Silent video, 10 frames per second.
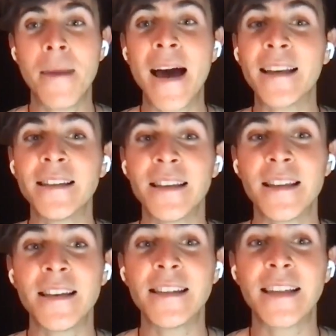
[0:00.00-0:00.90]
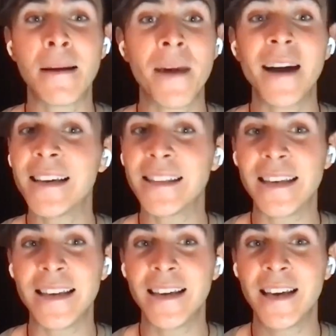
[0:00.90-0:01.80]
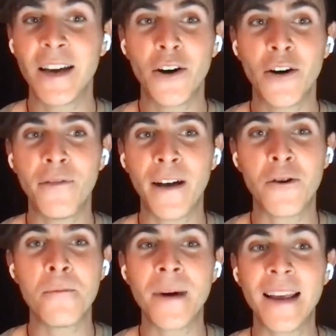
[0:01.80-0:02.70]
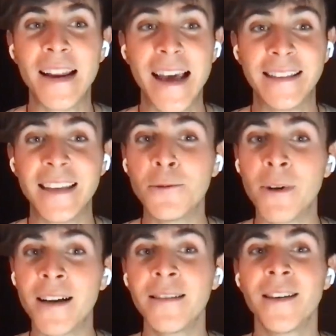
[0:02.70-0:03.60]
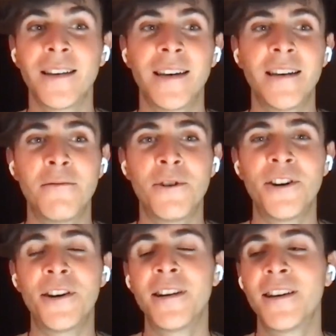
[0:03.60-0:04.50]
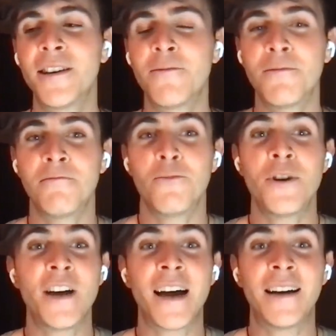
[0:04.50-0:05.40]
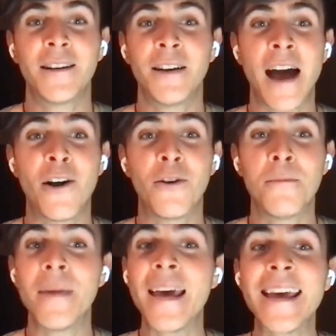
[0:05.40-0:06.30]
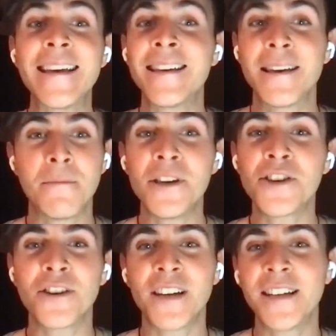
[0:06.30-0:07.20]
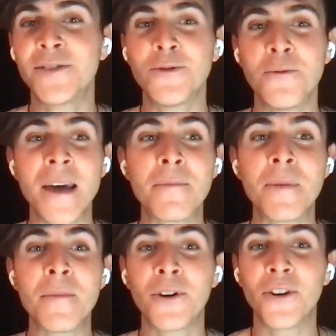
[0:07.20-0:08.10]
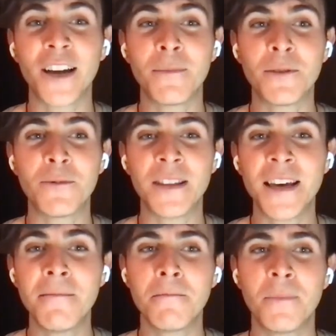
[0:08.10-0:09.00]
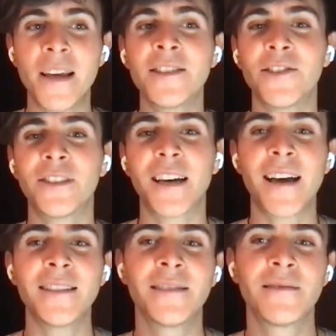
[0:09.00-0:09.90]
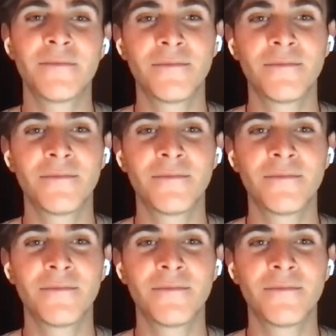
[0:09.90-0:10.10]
managing the digital marketing of a company like this one, where our main mission is to make people connect between them, please contact us.